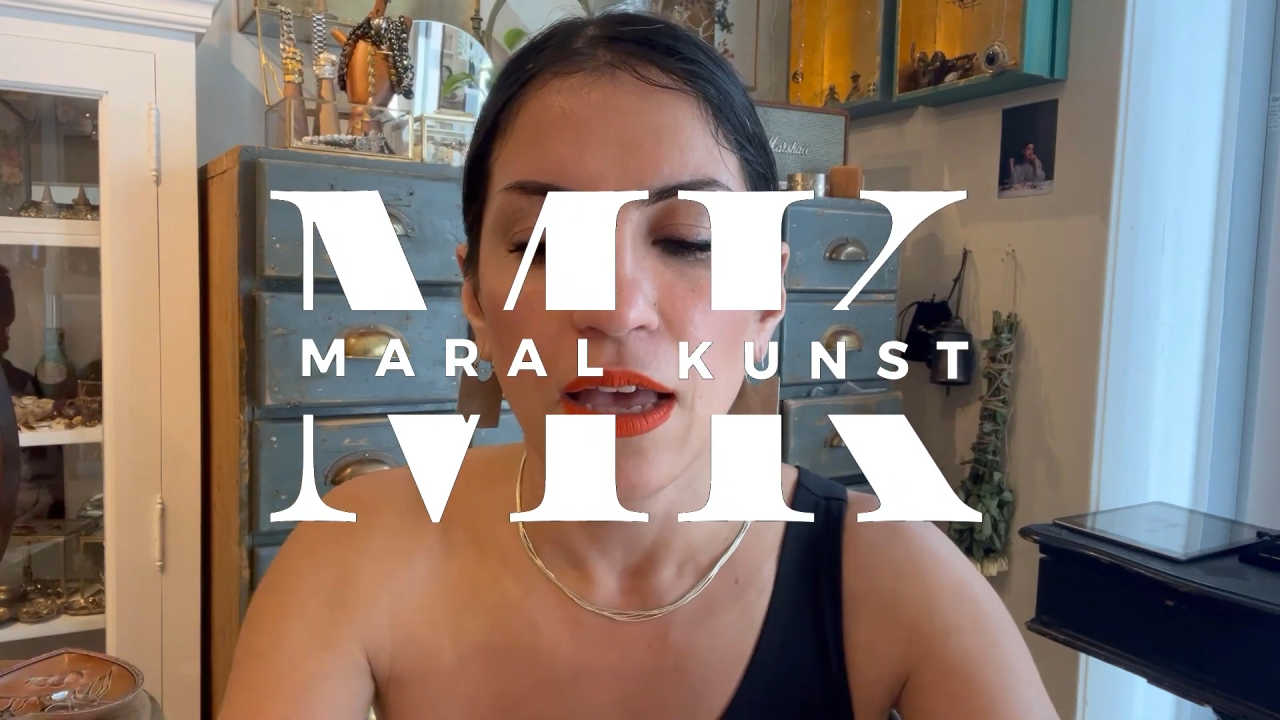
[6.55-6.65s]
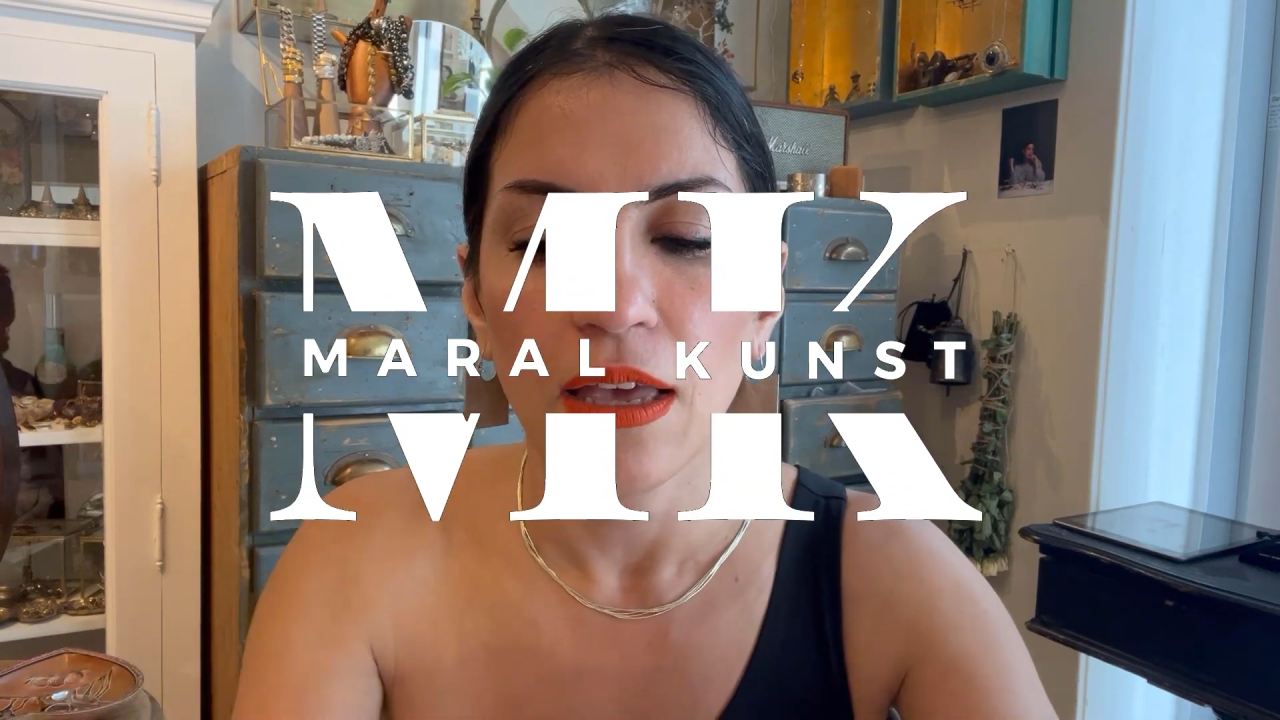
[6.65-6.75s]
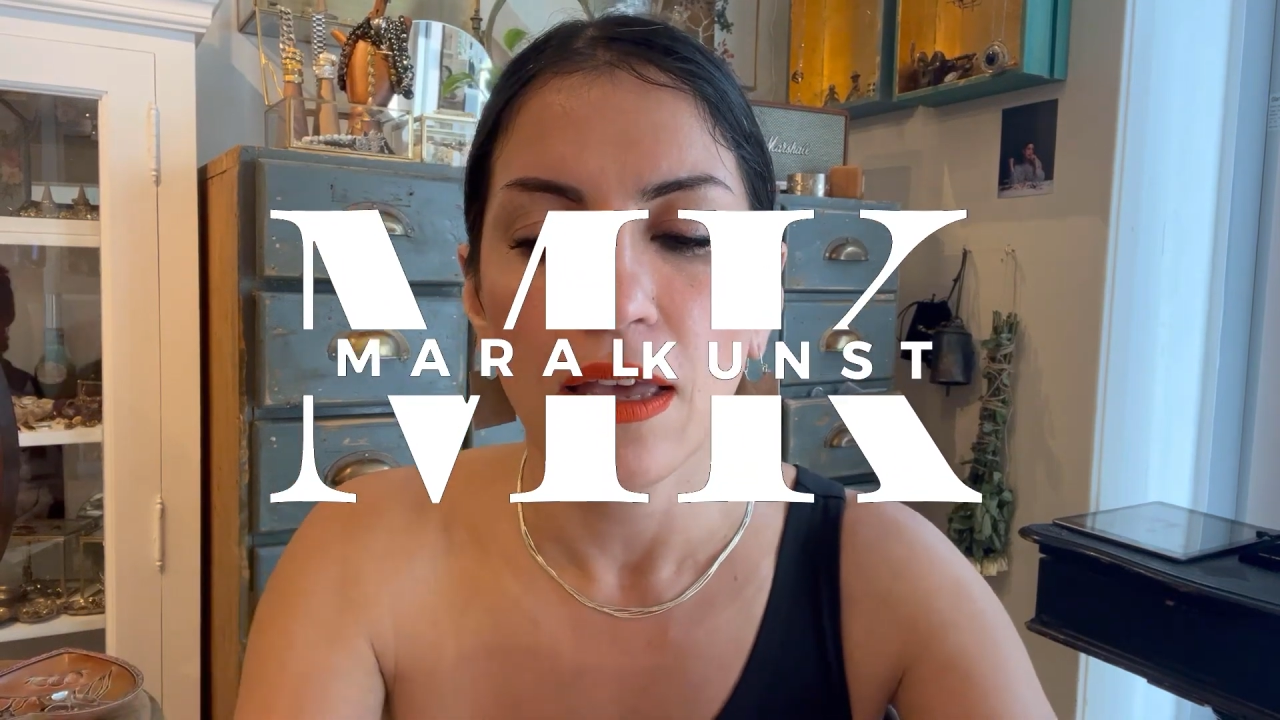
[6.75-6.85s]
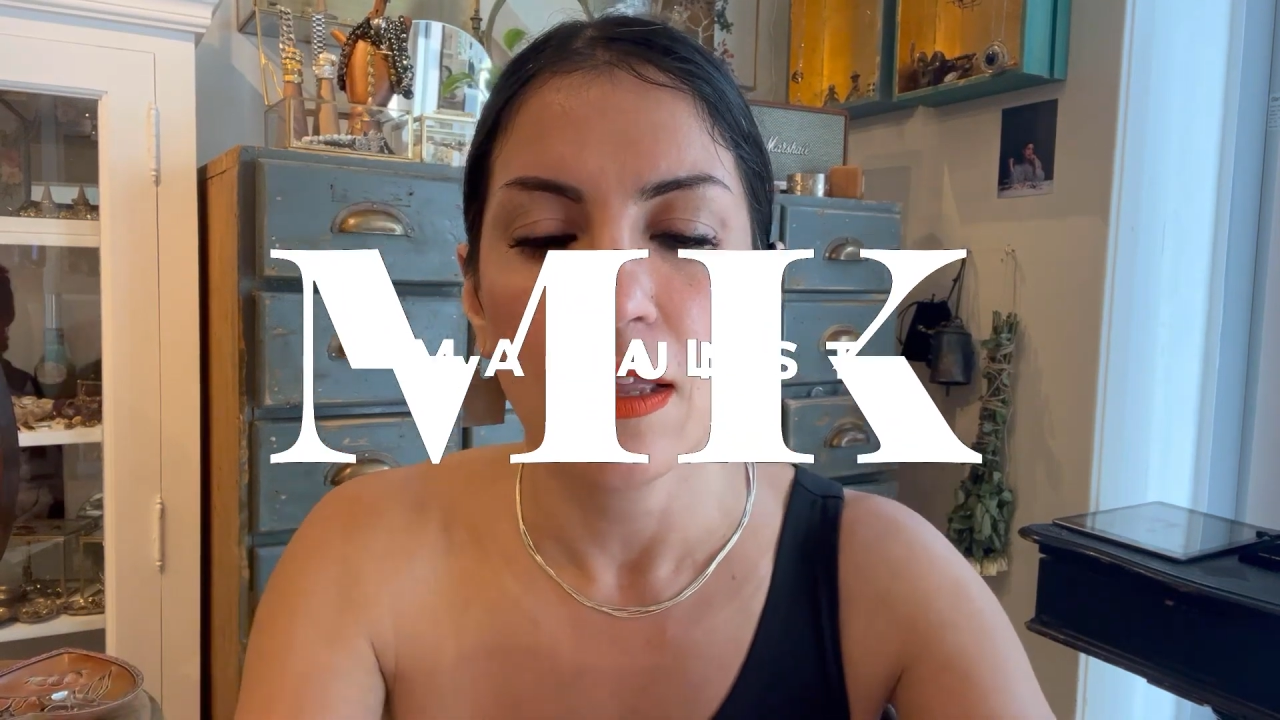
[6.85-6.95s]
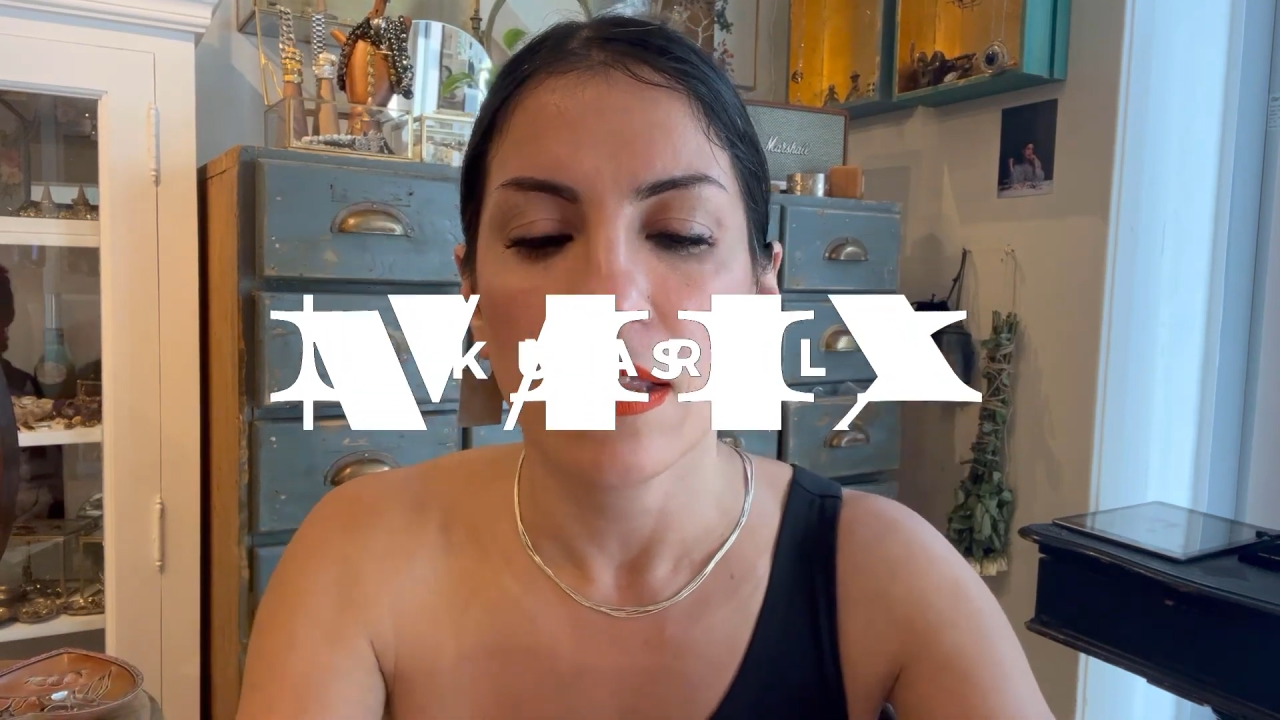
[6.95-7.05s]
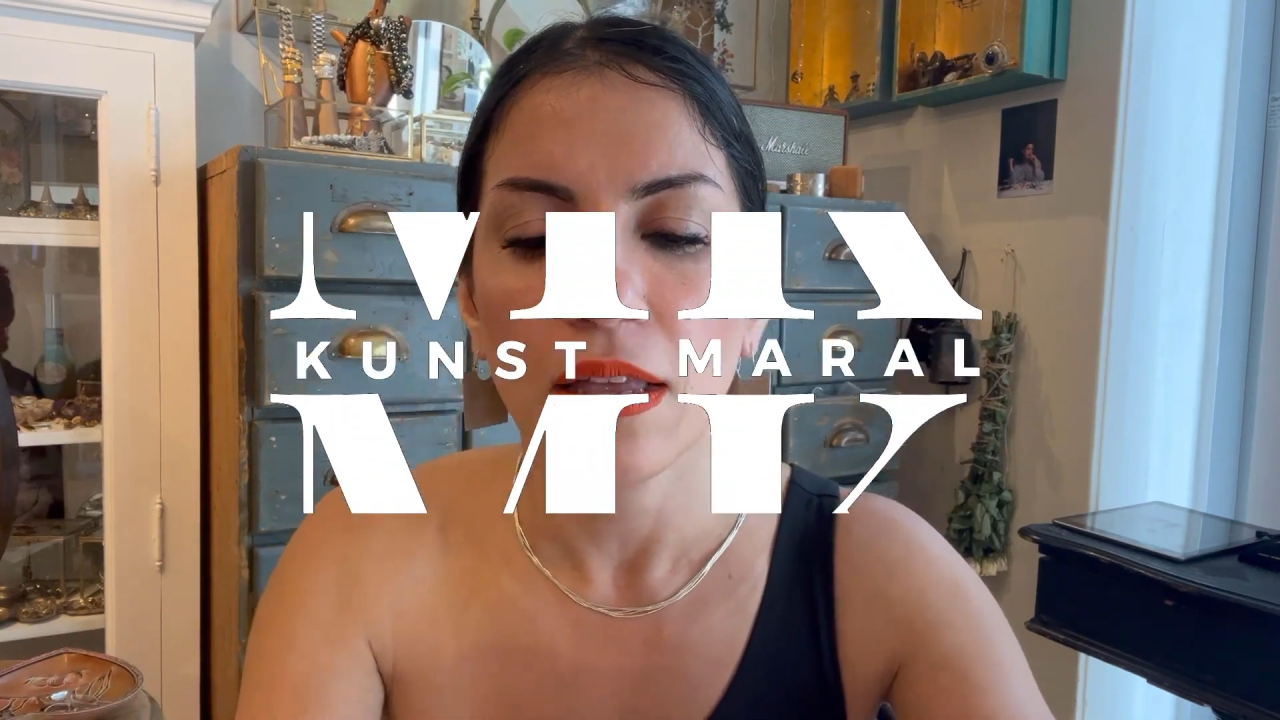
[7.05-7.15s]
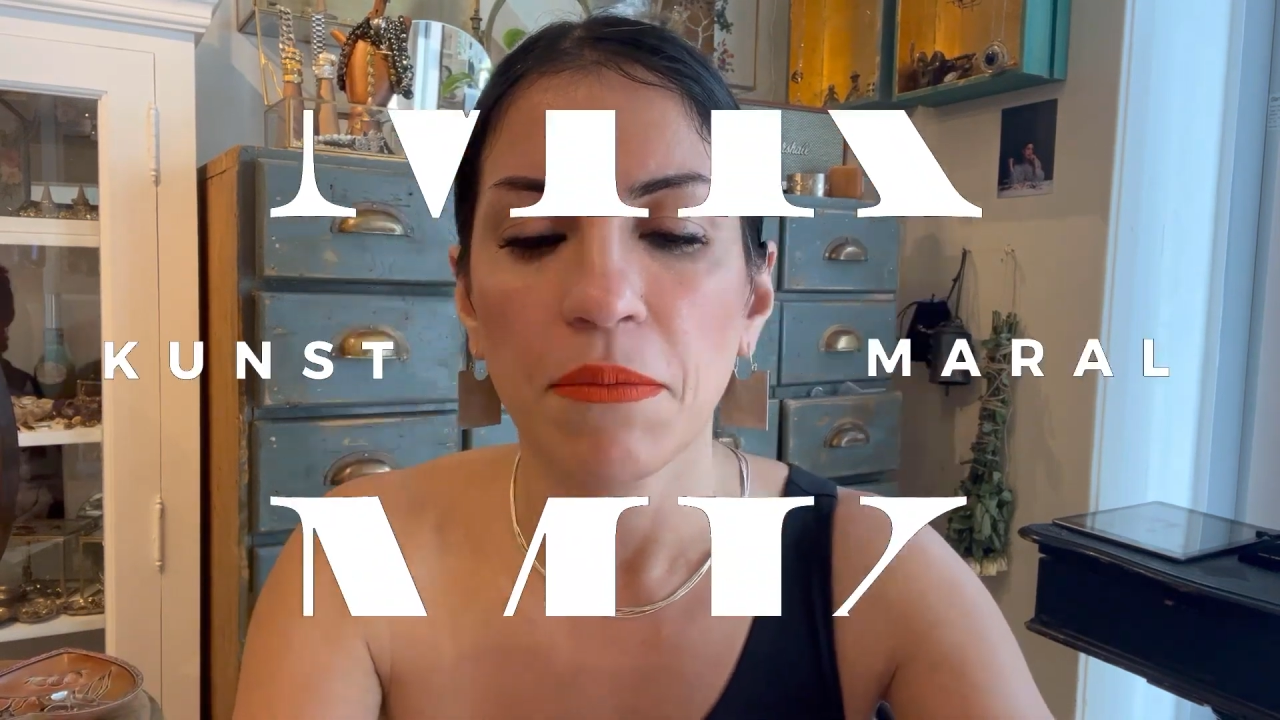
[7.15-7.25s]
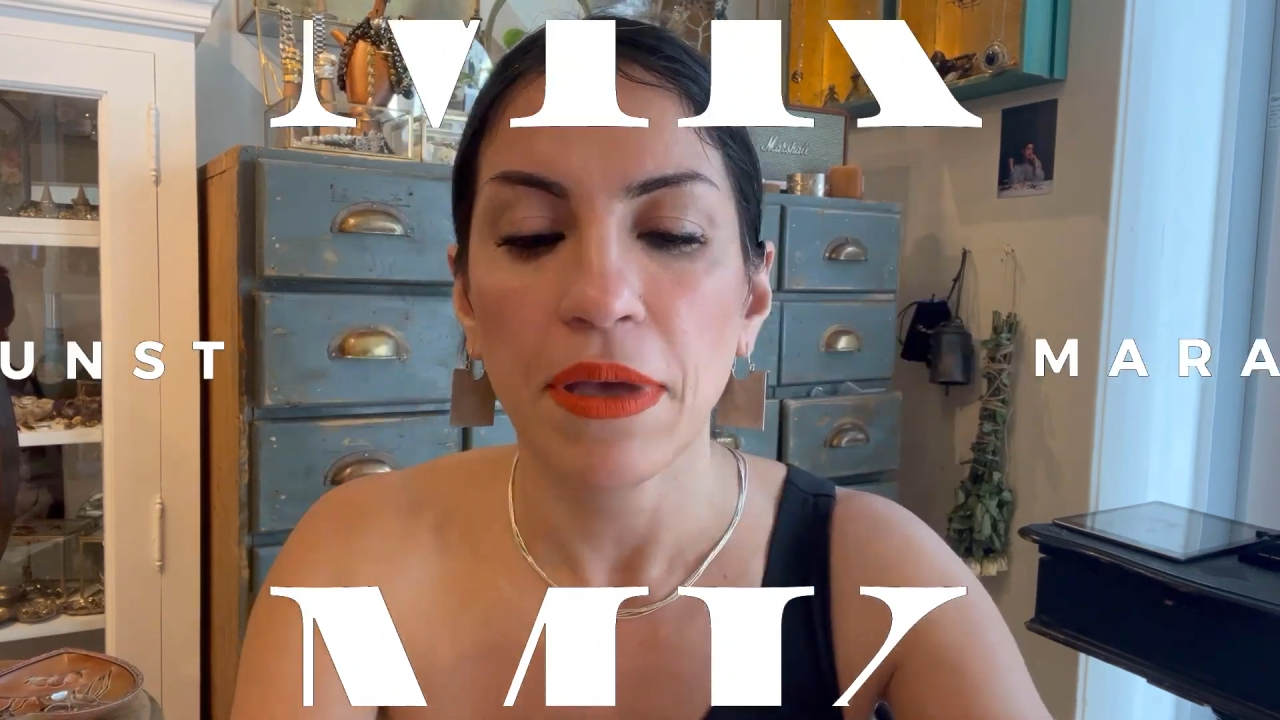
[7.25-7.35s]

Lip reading: in